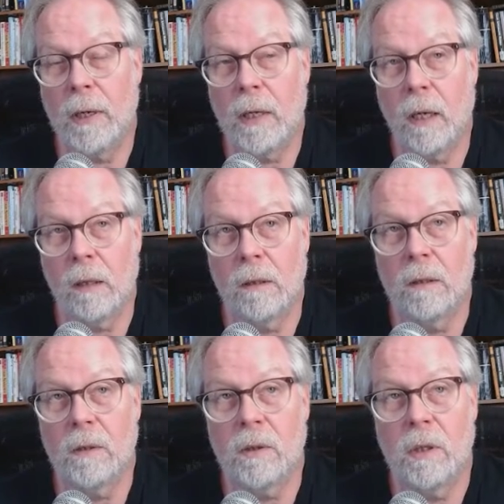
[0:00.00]

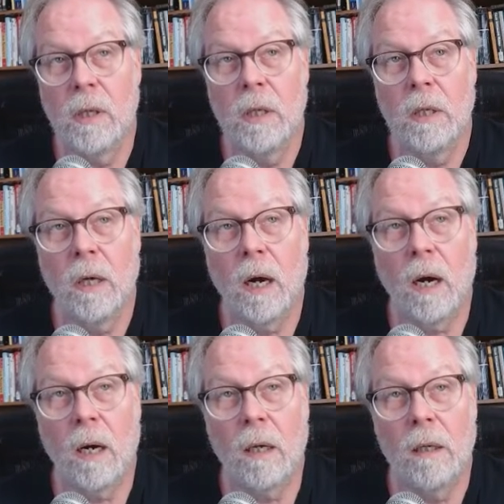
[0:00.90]
colors
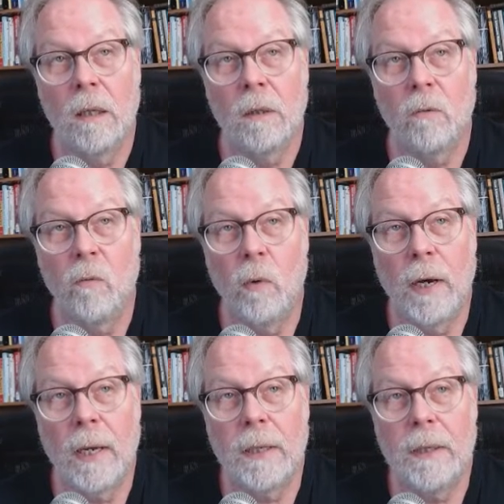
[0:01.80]
are
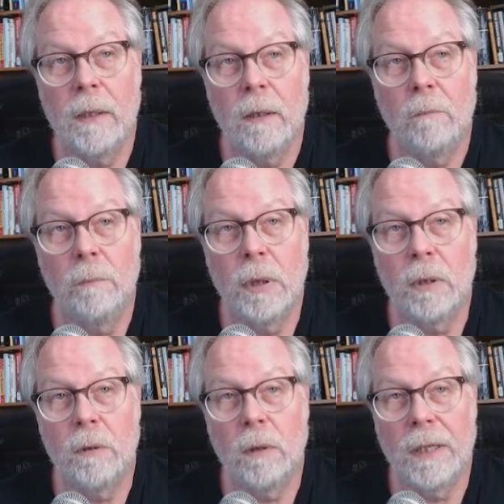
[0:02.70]
red,
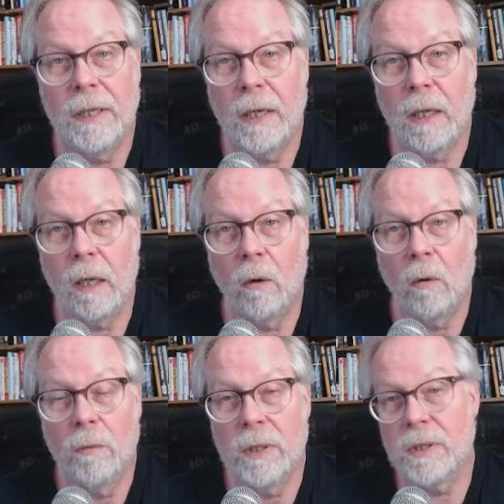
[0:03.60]
blue, and yellow.
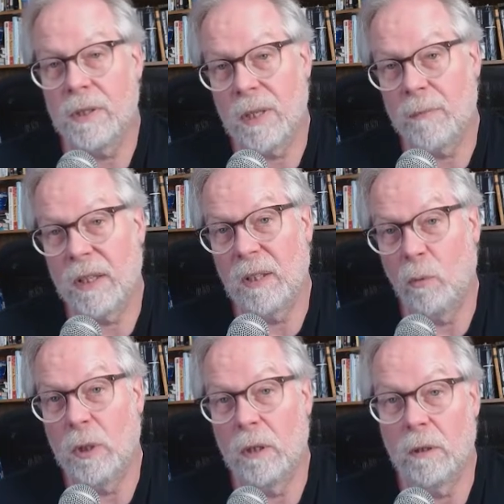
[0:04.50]
This is something that
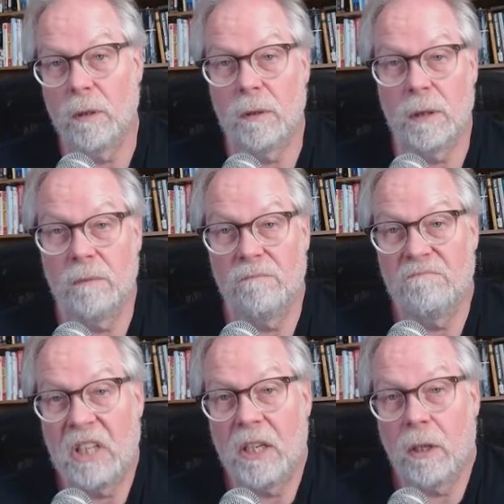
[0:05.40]
we learned in
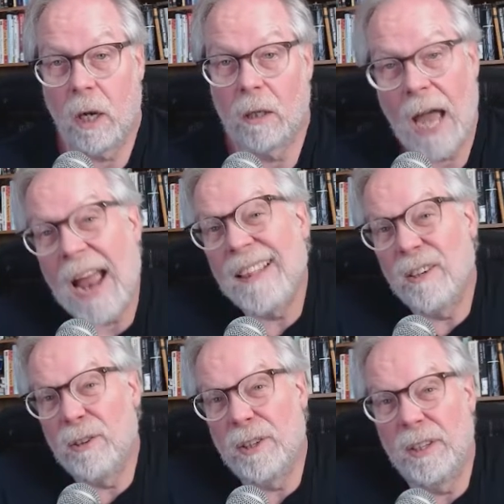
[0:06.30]
kindergarten. I
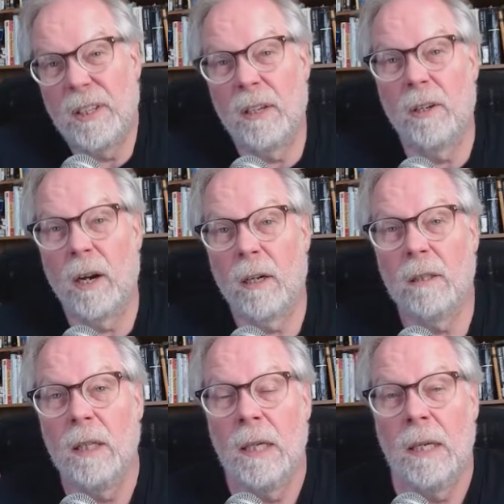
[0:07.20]
learned it in kindergarten,
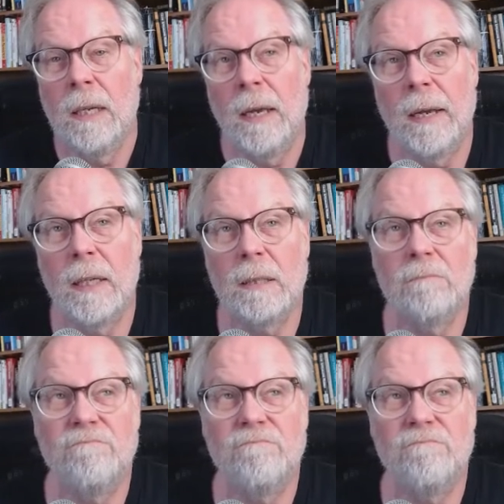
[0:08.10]
and